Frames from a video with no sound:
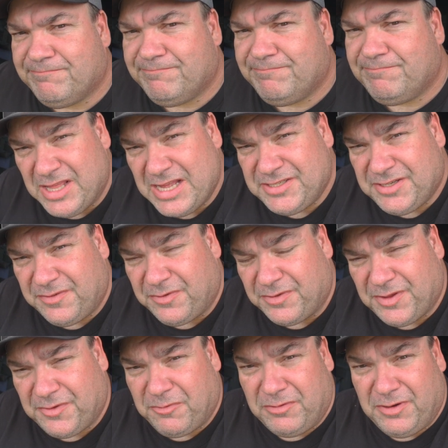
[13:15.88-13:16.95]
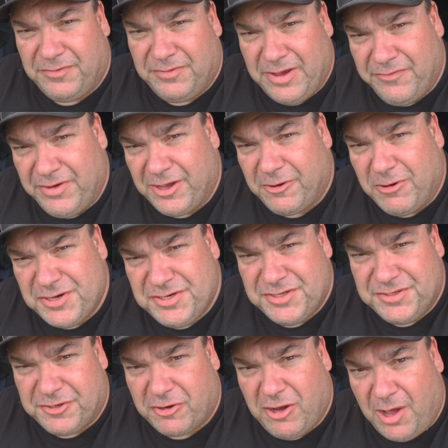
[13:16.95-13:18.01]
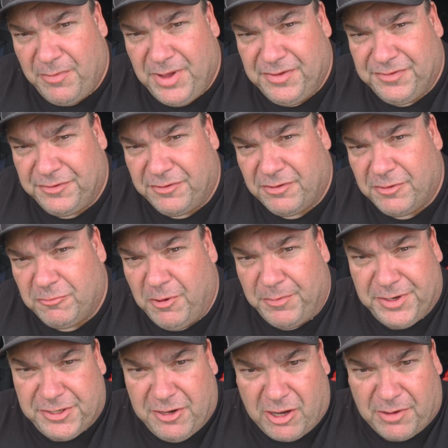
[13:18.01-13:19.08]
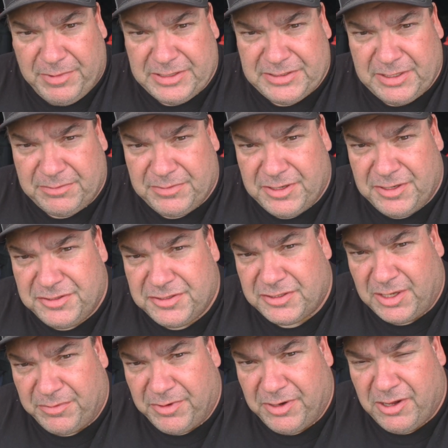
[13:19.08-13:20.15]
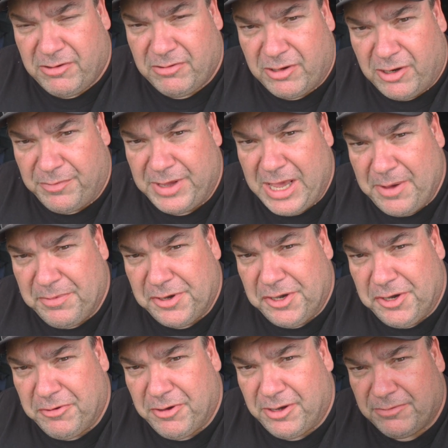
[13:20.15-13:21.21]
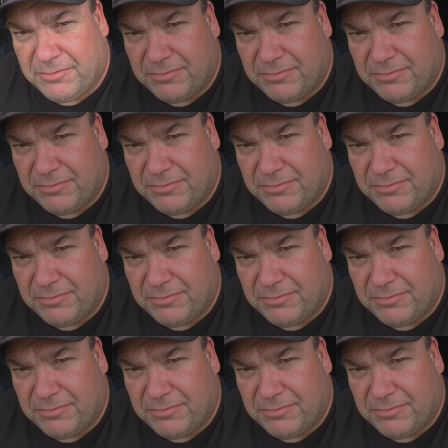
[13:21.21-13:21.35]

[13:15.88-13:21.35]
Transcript: So that's it for this one. If you have any questions or comments, or you want me to talk about something, just let me know and I'll be happy to do it.